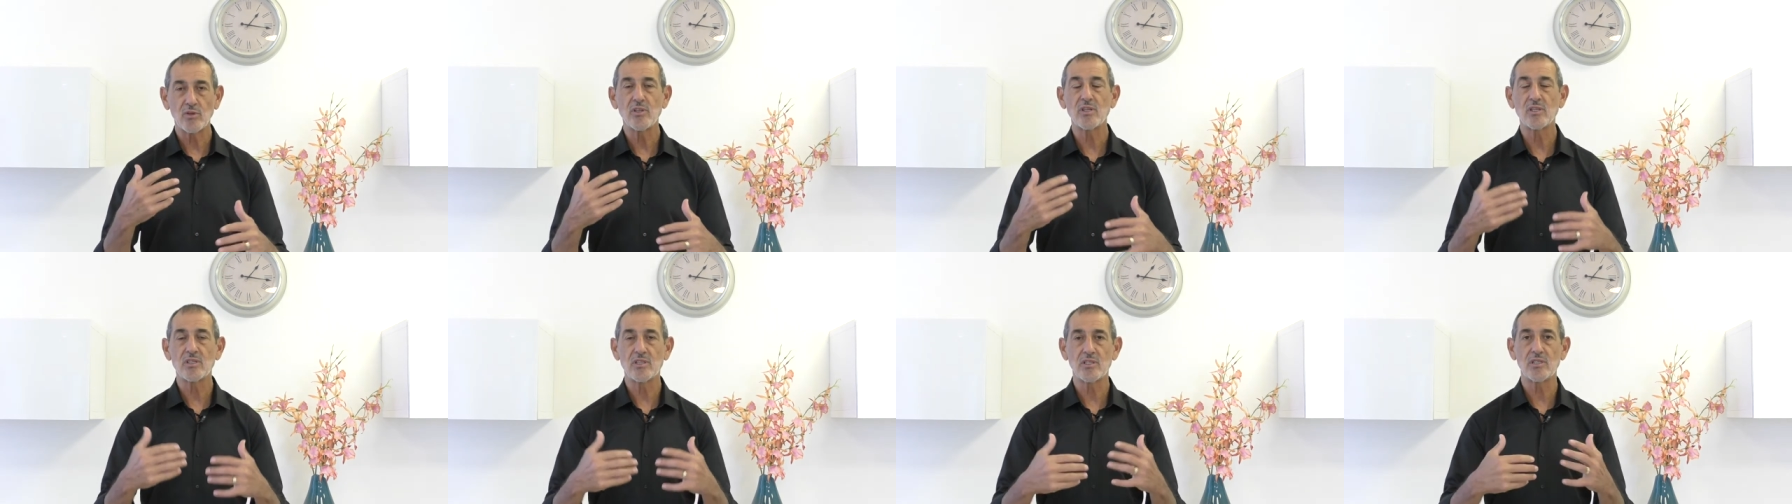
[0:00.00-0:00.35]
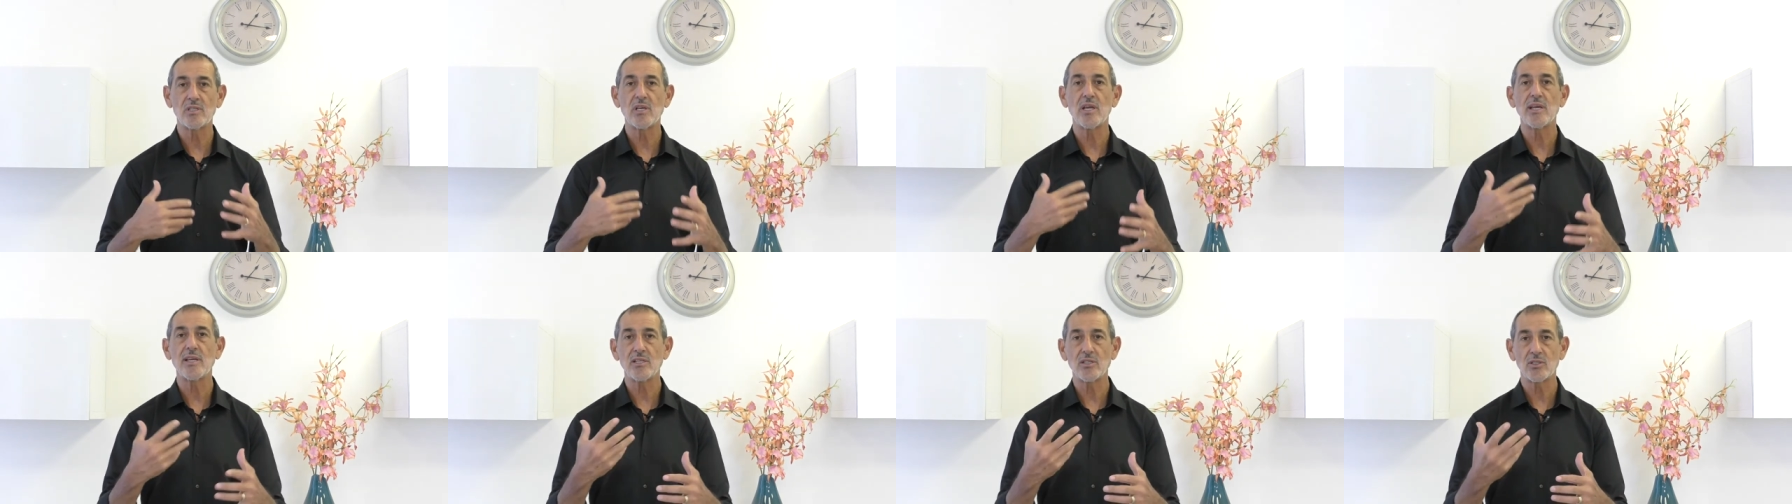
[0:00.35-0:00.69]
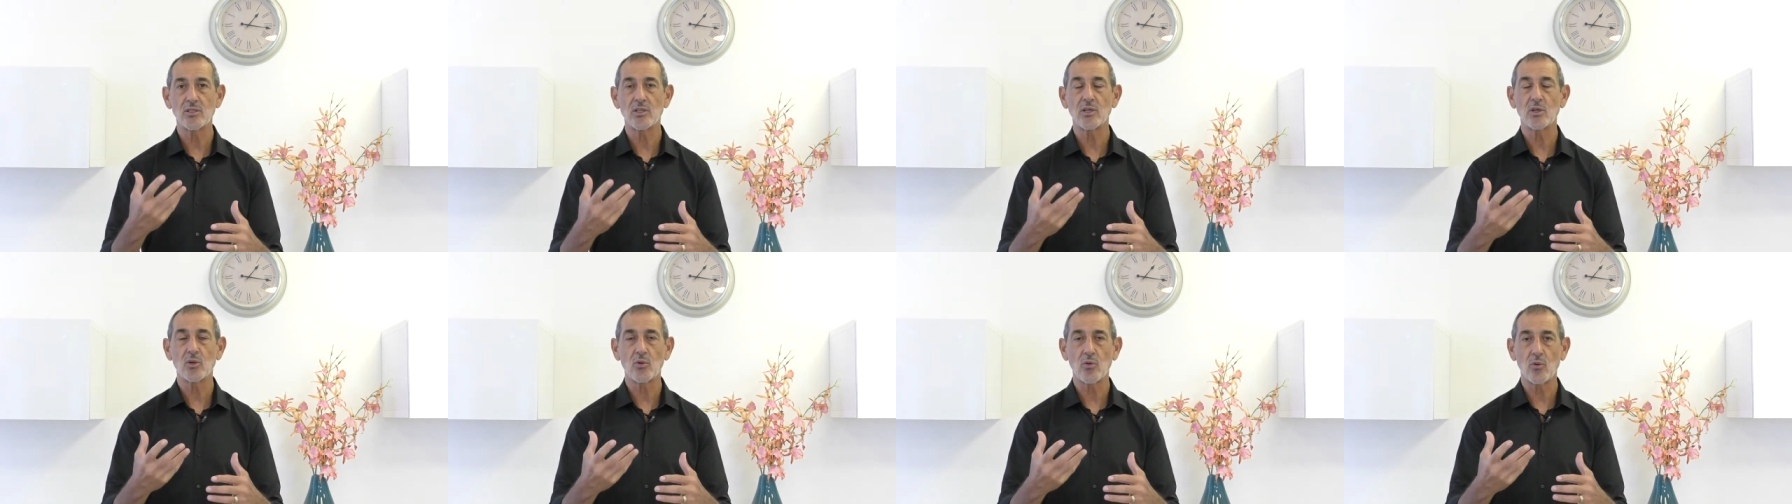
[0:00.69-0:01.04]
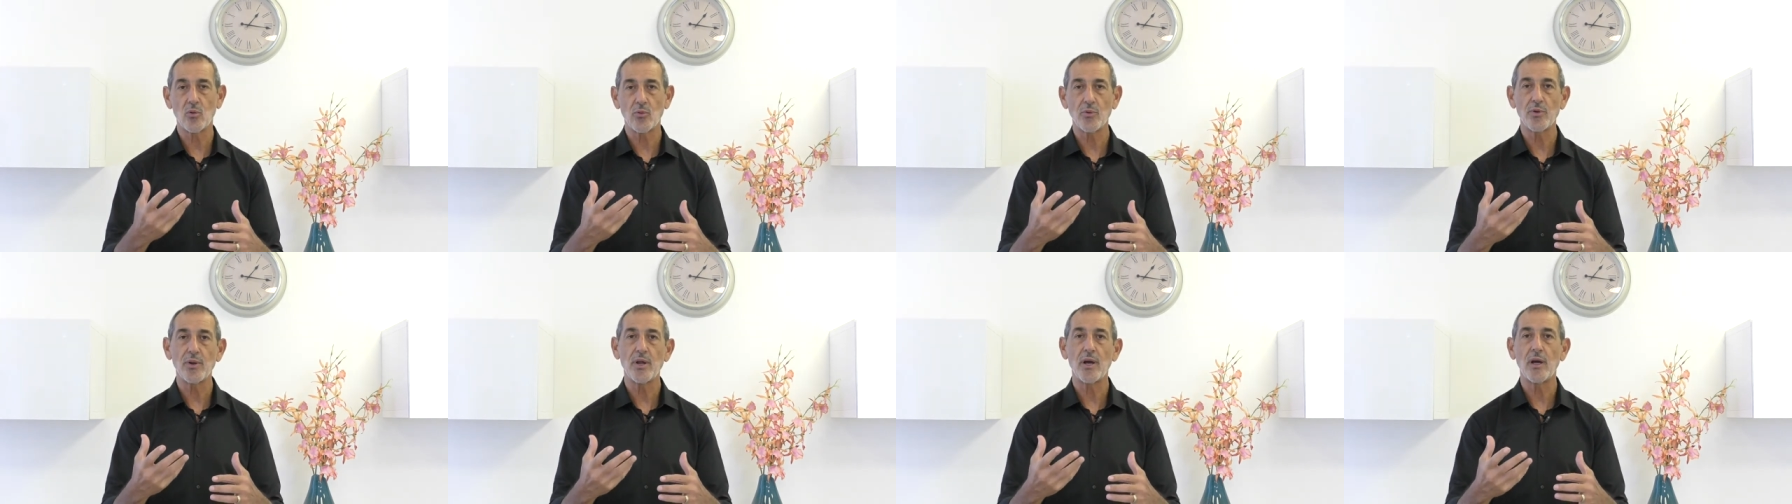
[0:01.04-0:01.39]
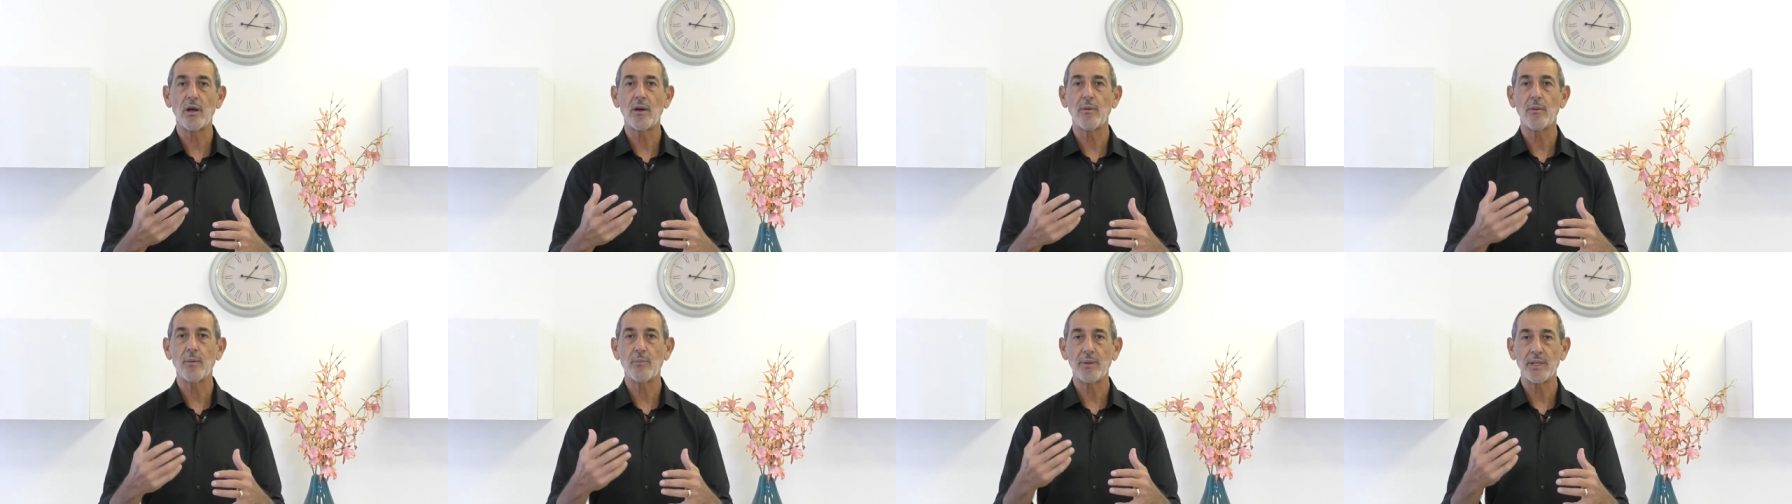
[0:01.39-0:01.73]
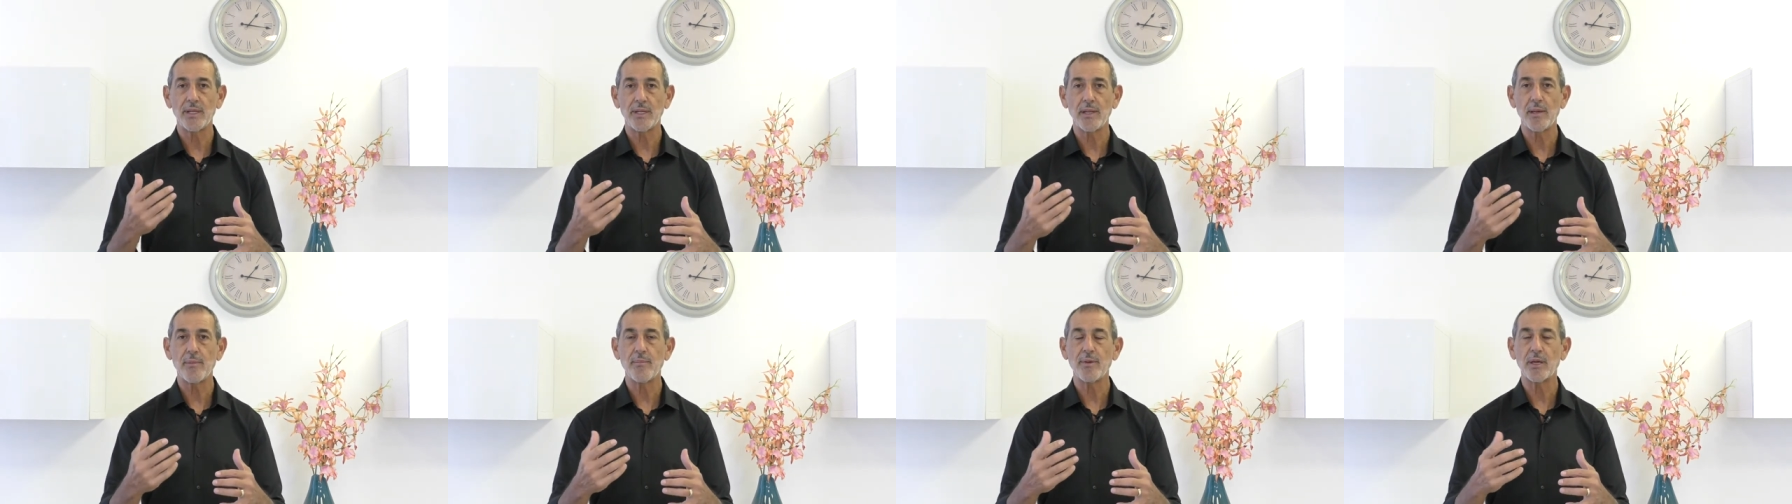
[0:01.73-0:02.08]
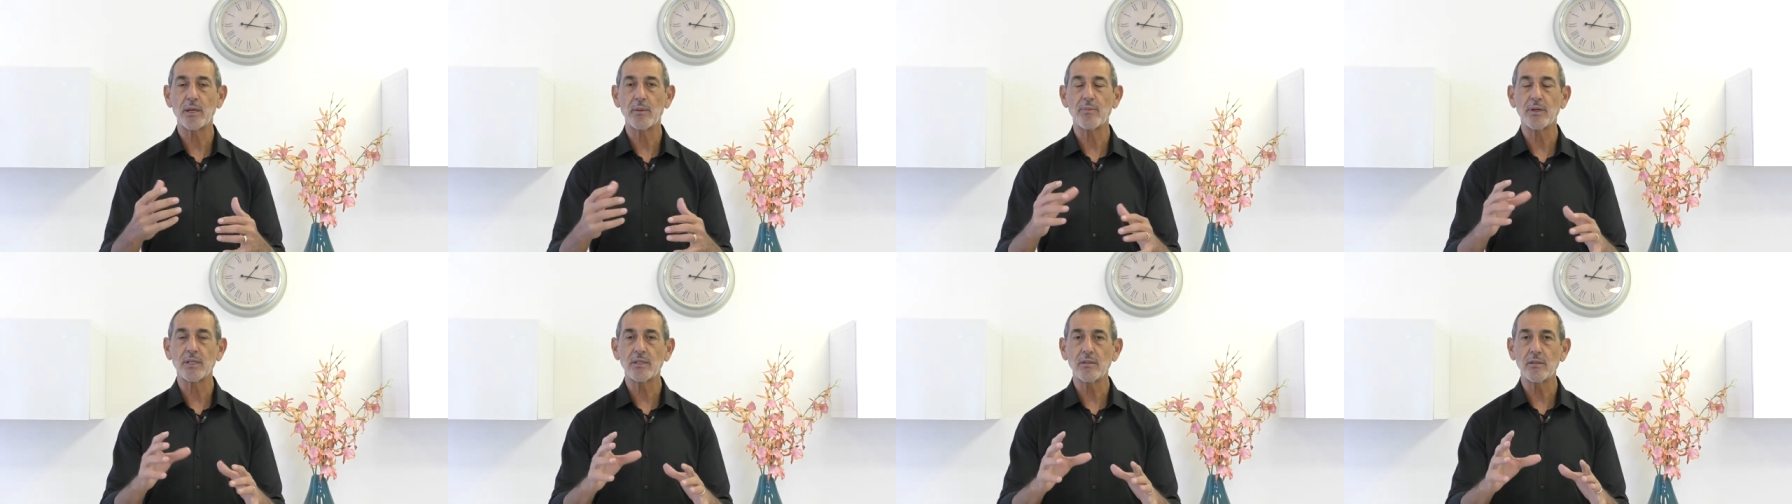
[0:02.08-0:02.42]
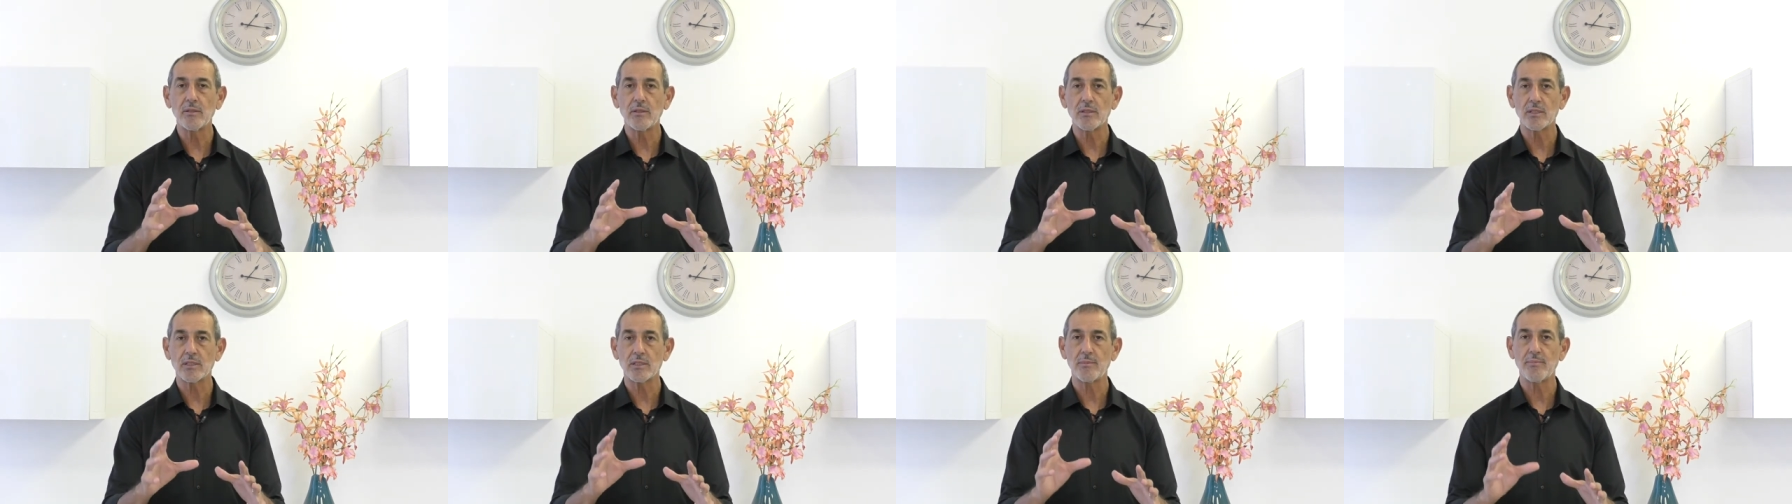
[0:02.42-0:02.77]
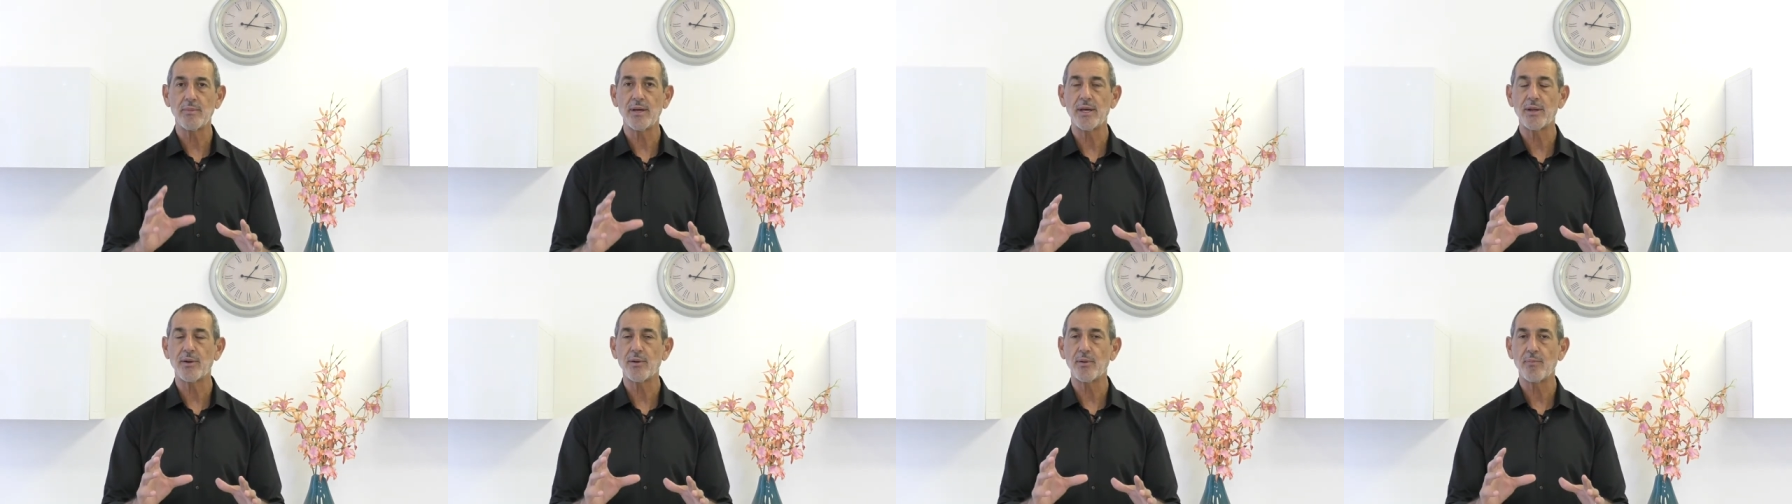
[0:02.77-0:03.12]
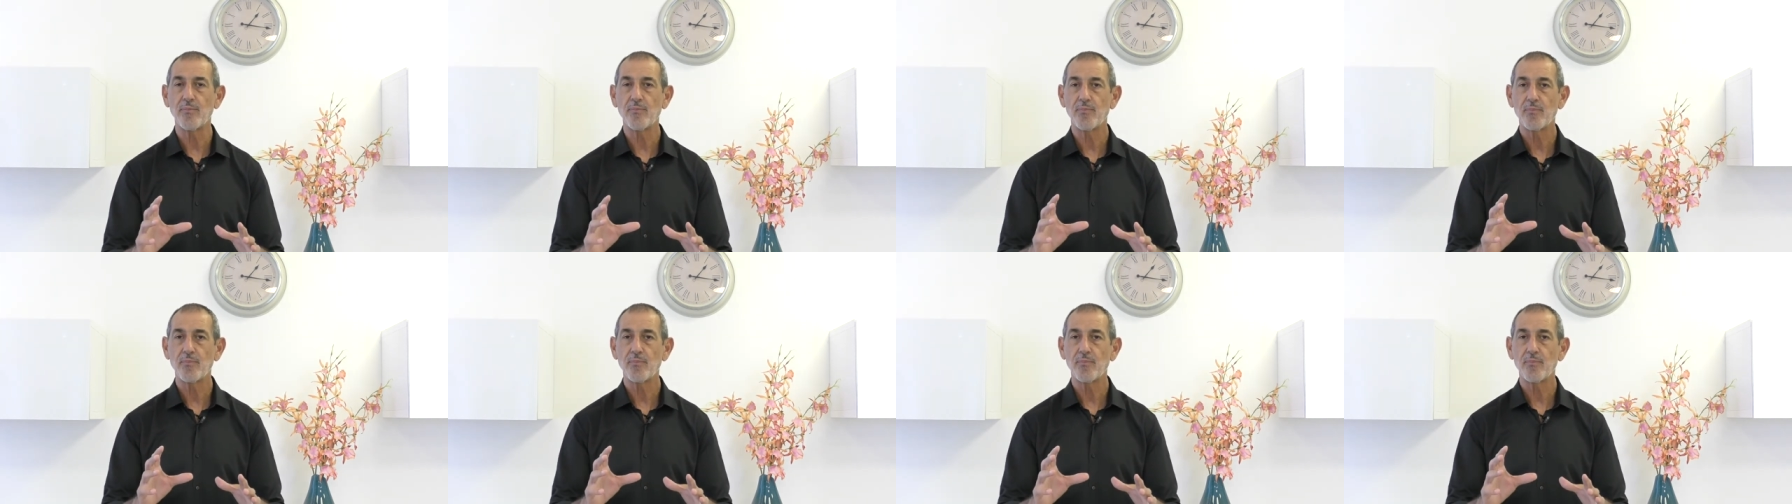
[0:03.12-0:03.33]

the say is the corona pandemic, but it doesn't matter.